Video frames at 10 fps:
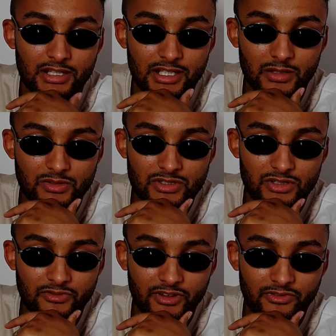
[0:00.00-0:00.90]
He was
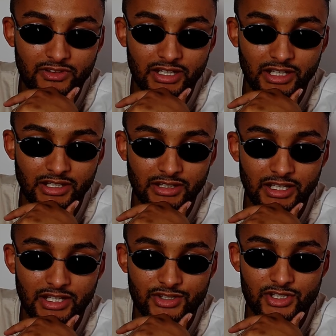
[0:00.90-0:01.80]
250, then
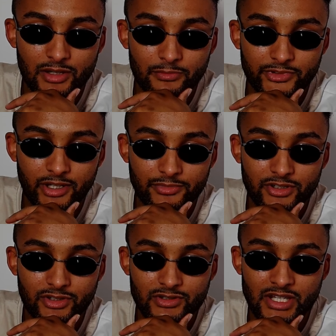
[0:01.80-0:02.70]
he jumped up to
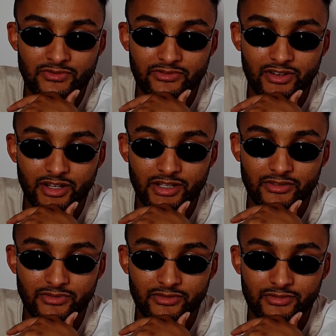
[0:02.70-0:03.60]
275.